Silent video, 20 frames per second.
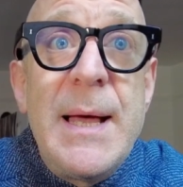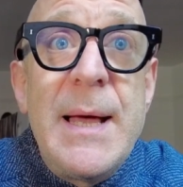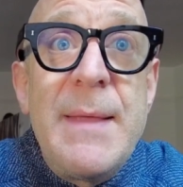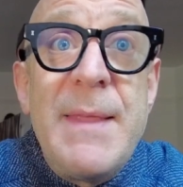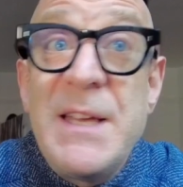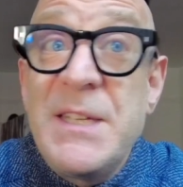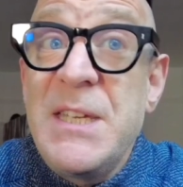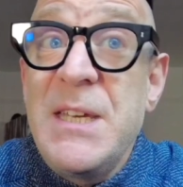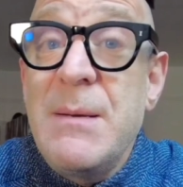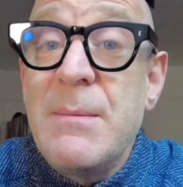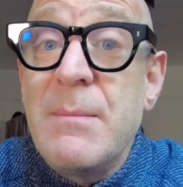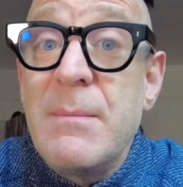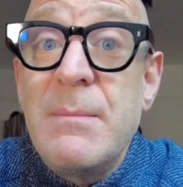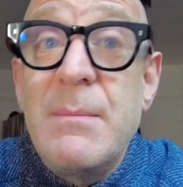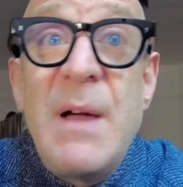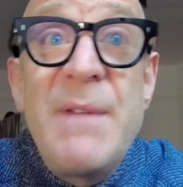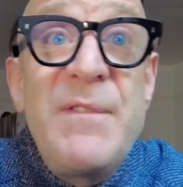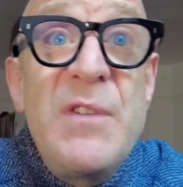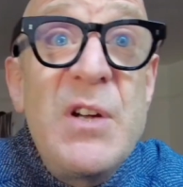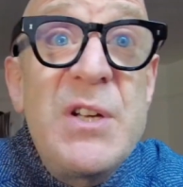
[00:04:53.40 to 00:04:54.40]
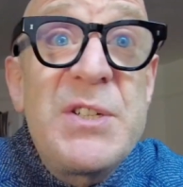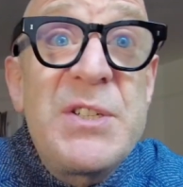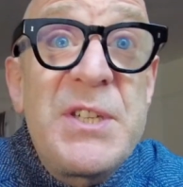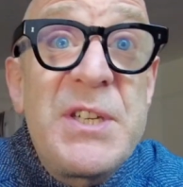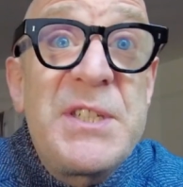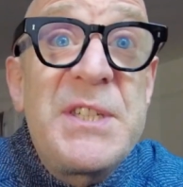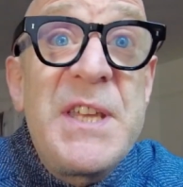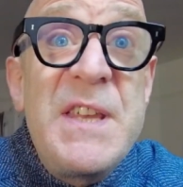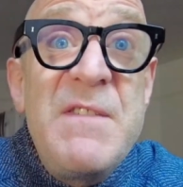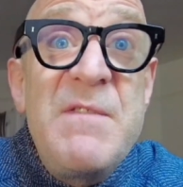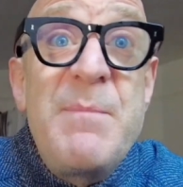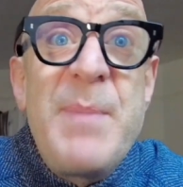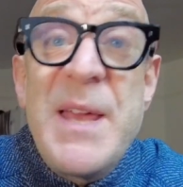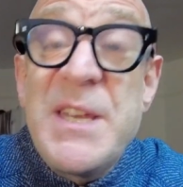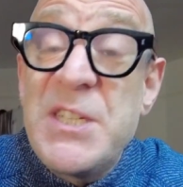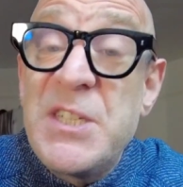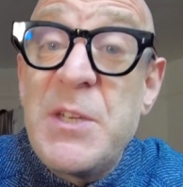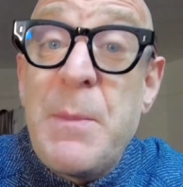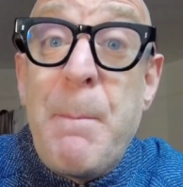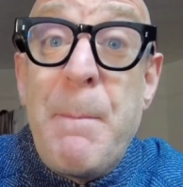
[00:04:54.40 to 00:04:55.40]
That's it, my first Steve
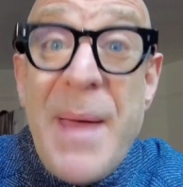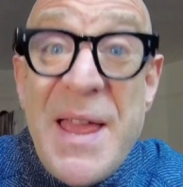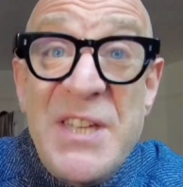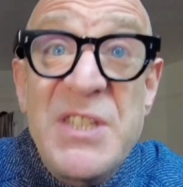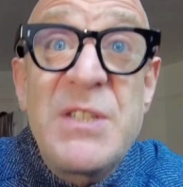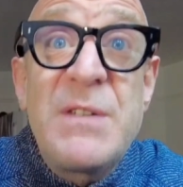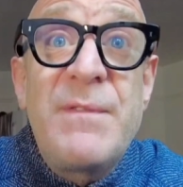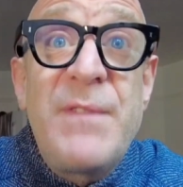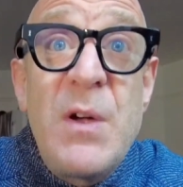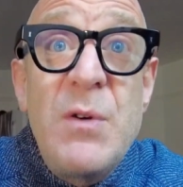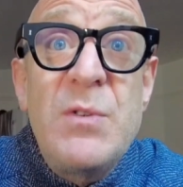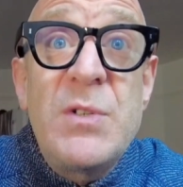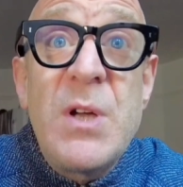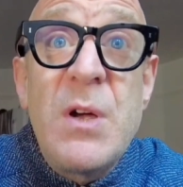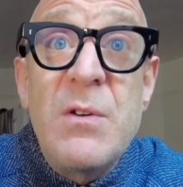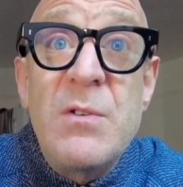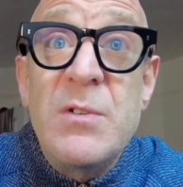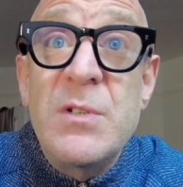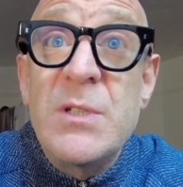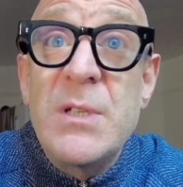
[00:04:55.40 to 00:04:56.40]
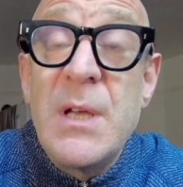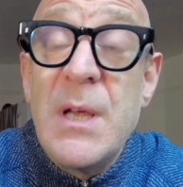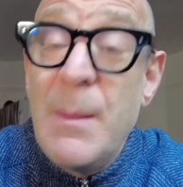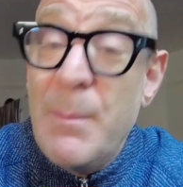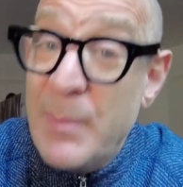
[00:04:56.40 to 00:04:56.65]
Best photos.